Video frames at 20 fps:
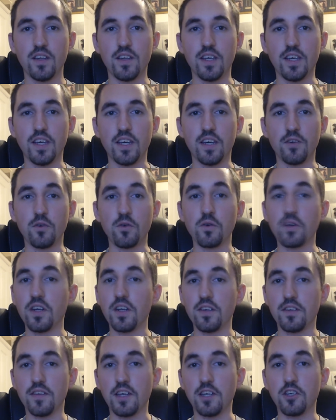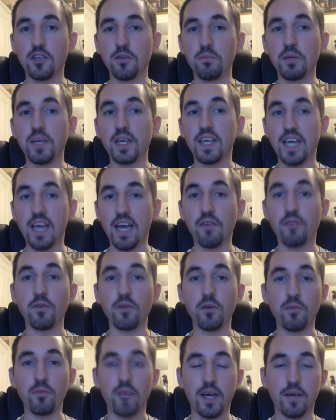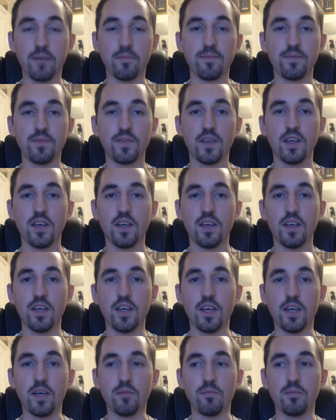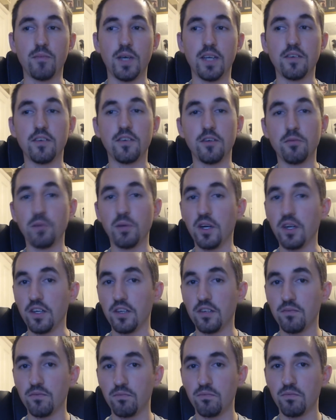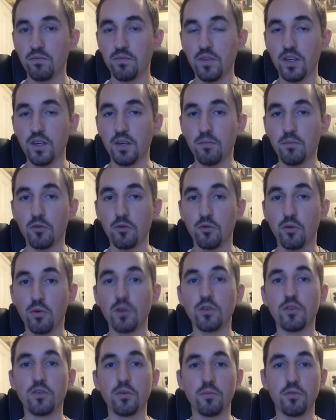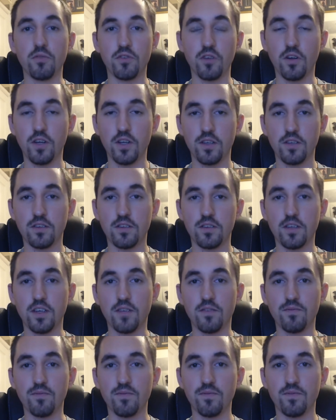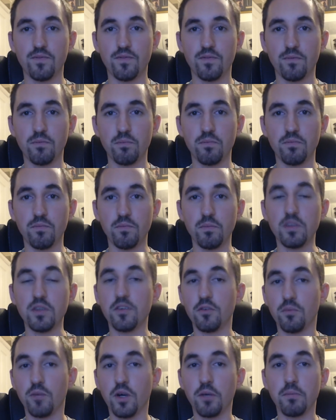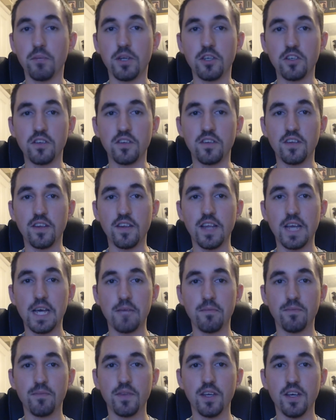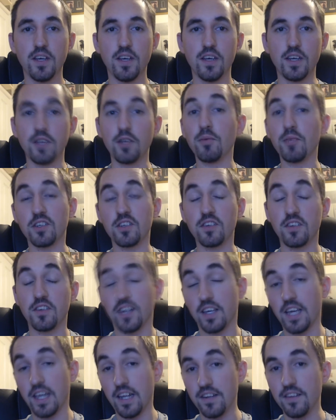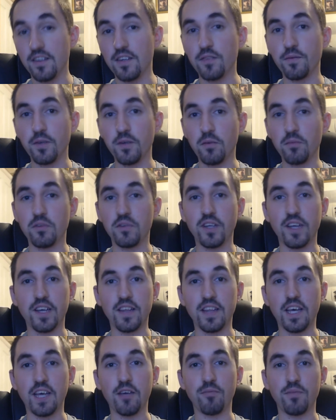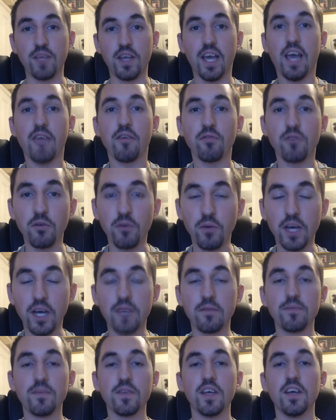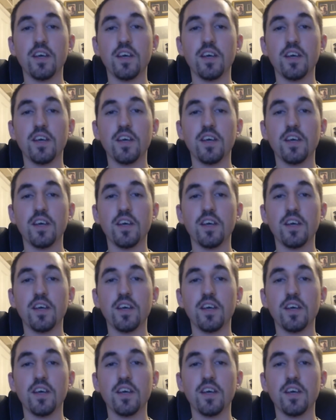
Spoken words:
organisation being everywhere, hinted by Quantum of Solace. Mr. White mentions it there, and he mentions it again in this film, saying they're everywhere,